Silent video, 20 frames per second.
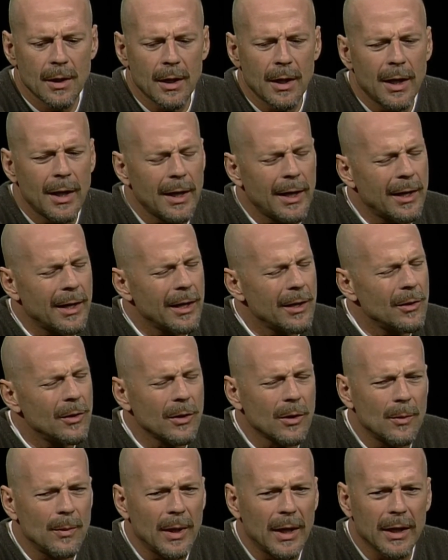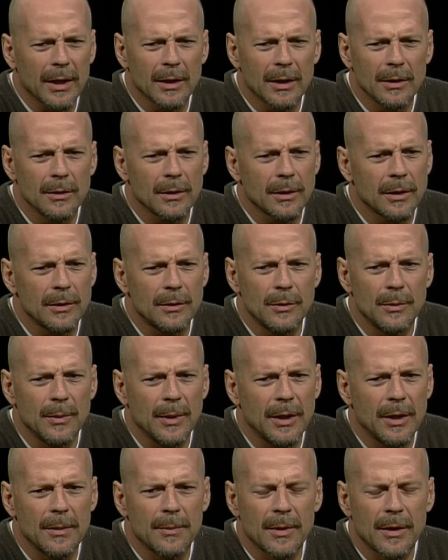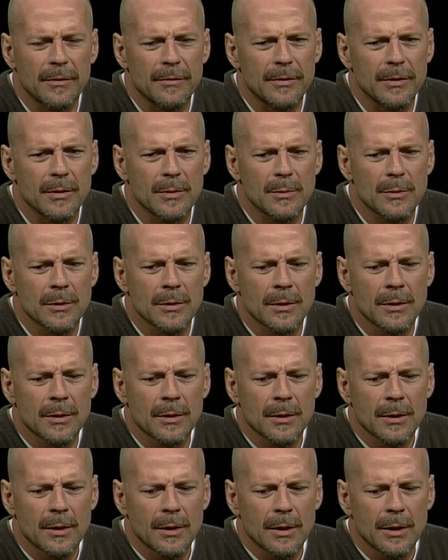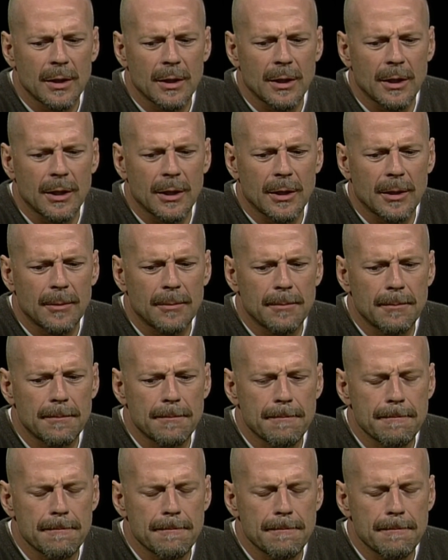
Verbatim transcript: I, and I don't go back and look at too many of my films. Um,